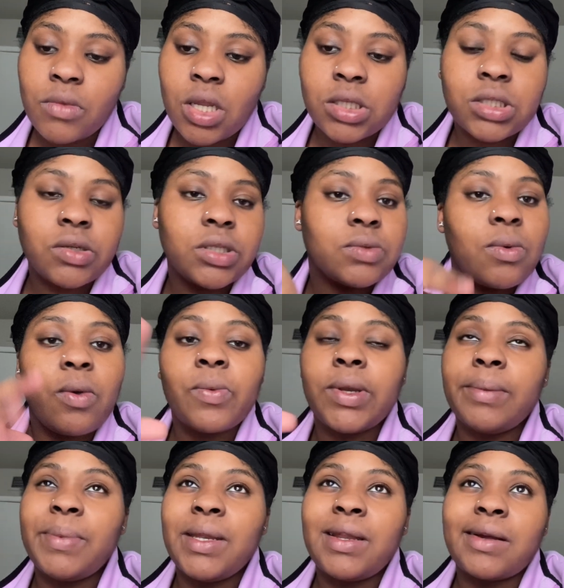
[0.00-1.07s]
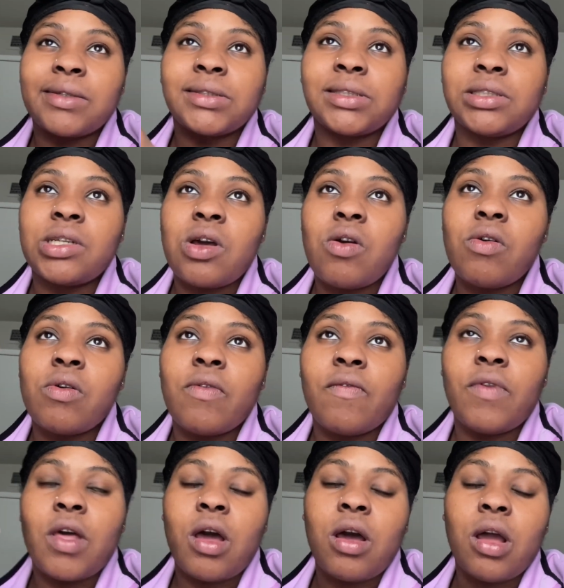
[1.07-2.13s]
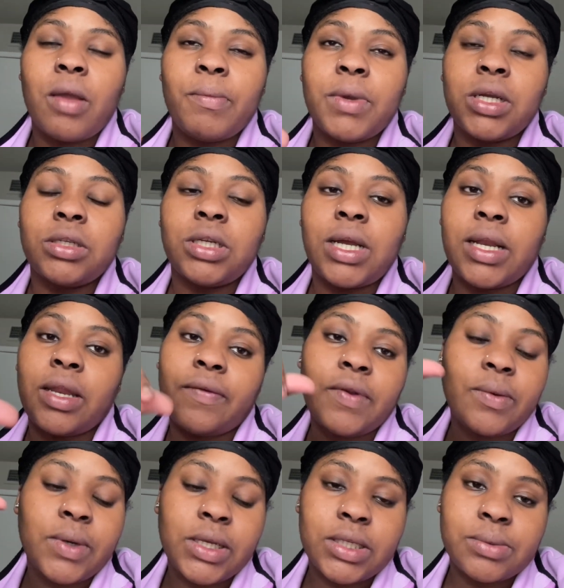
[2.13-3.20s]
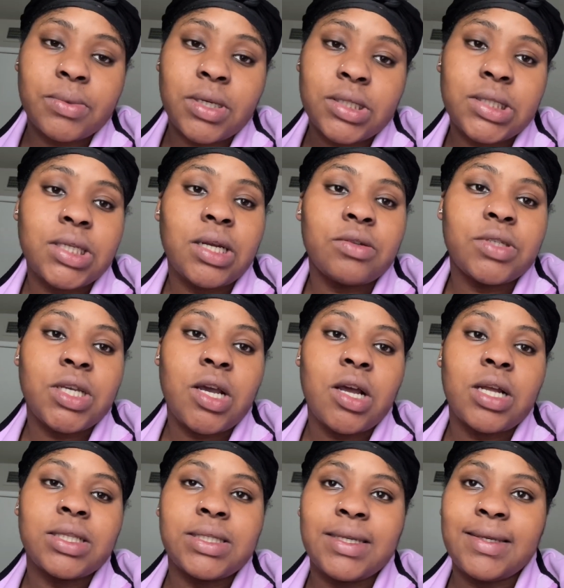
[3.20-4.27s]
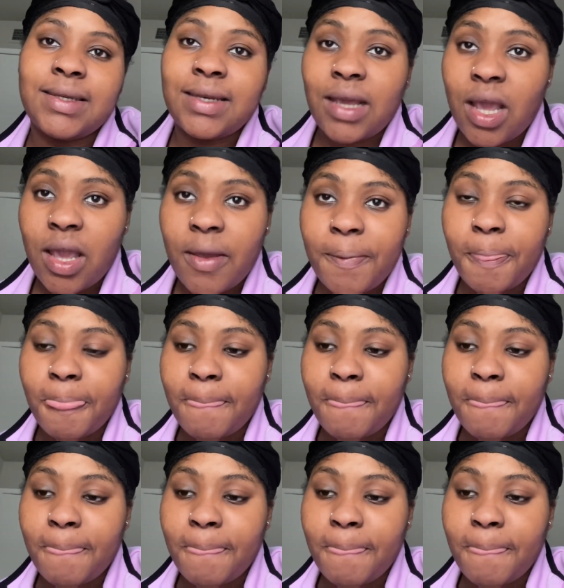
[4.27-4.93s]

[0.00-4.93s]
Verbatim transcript: So this won't really be like a long vlog, but I definitely want to get some content out to y'all today.